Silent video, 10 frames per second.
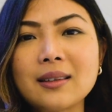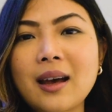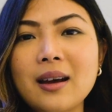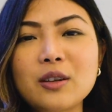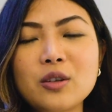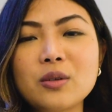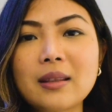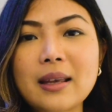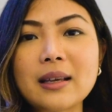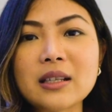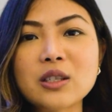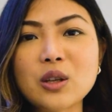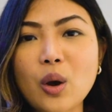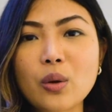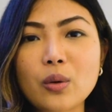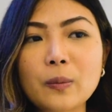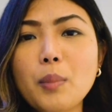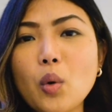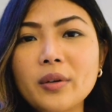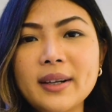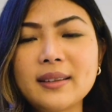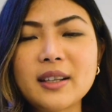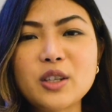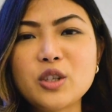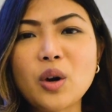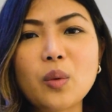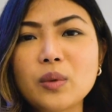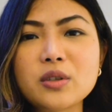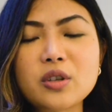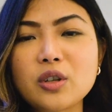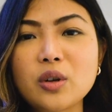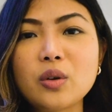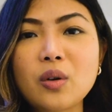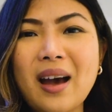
that you think is so boring that you don't want to do.